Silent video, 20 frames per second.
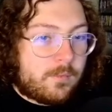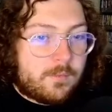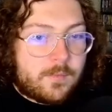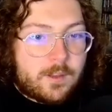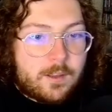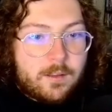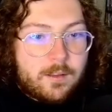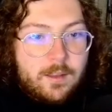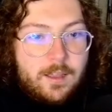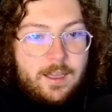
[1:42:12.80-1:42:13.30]

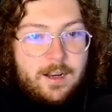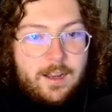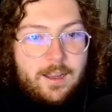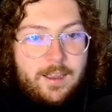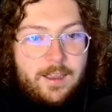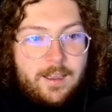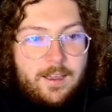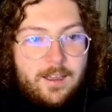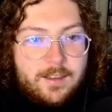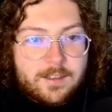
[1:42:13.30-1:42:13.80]
Glad I
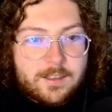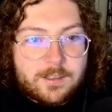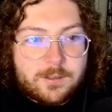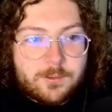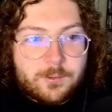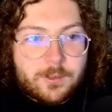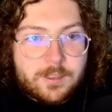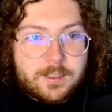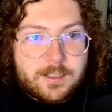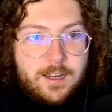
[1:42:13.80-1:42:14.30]
got this
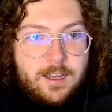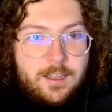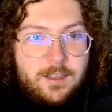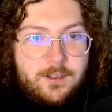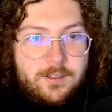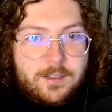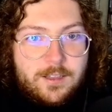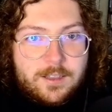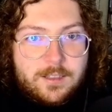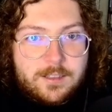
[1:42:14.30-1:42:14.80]
one. Tyler
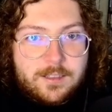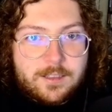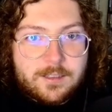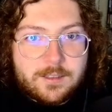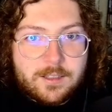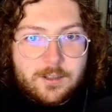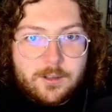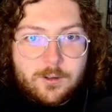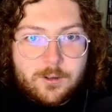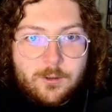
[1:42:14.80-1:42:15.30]
thinks he's
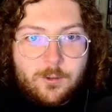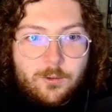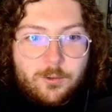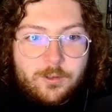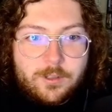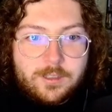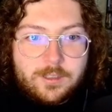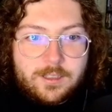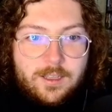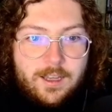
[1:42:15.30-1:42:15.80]
the
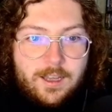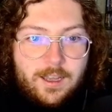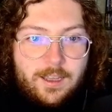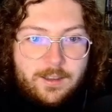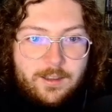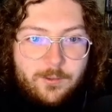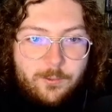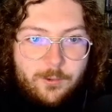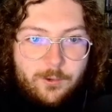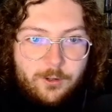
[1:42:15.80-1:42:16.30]
coolest guy in
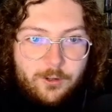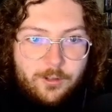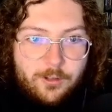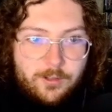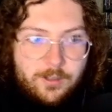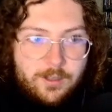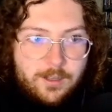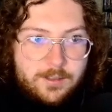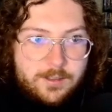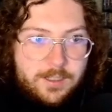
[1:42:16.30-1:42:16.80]
the world.
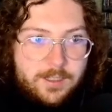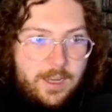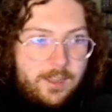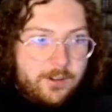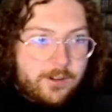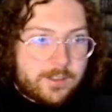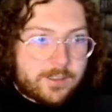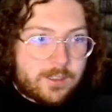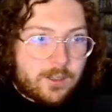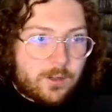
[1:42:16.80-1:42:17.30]

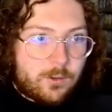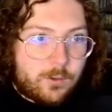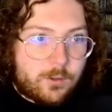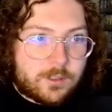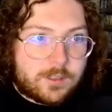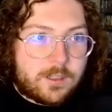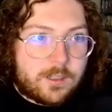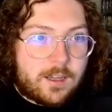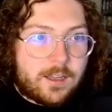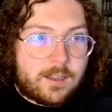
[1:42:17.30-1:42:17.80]
Tyler is the
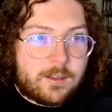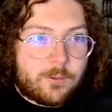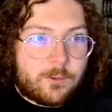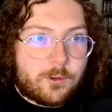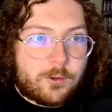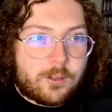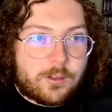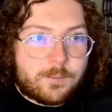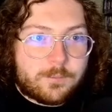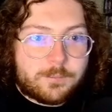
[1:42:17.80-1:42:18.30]
coolest guy in the
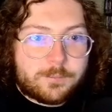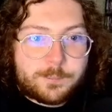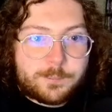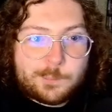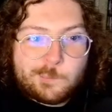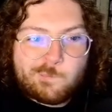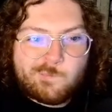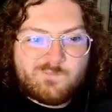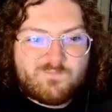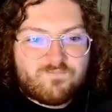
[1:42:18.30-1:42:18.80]
world.
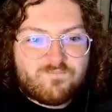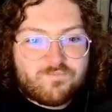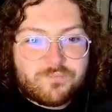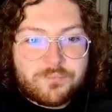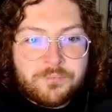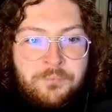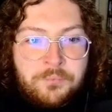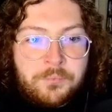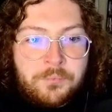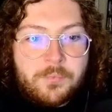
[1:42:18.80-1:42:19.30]

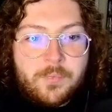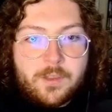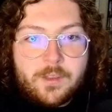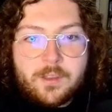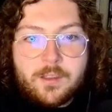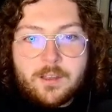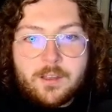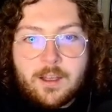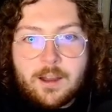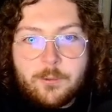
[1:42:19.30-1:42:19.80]

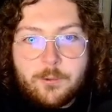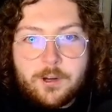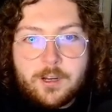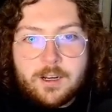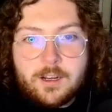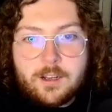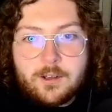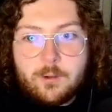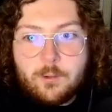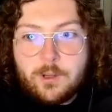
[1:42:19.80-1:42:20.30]
Alright, we're going
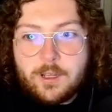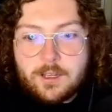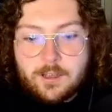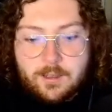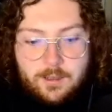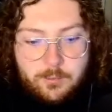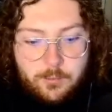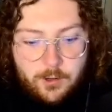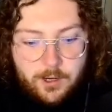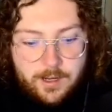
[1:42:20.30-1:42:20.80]
to
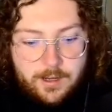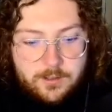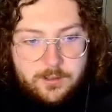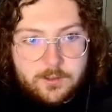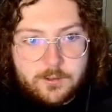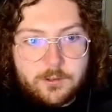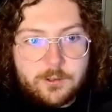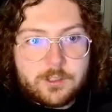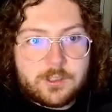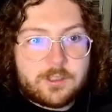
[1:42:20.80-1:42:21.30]
quickly browse
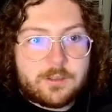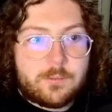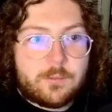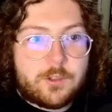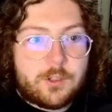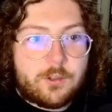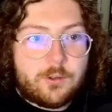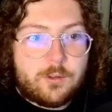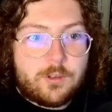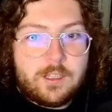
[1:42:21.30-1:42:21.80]
through some
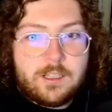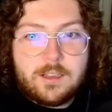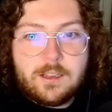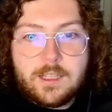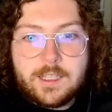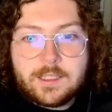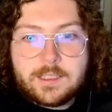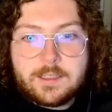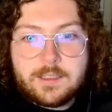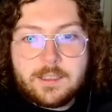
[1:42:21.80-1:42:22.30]
newly
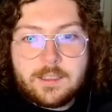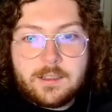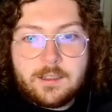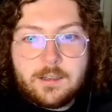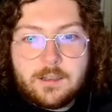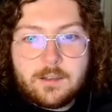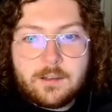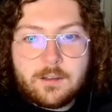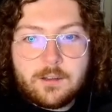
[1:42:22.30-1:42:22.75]
listed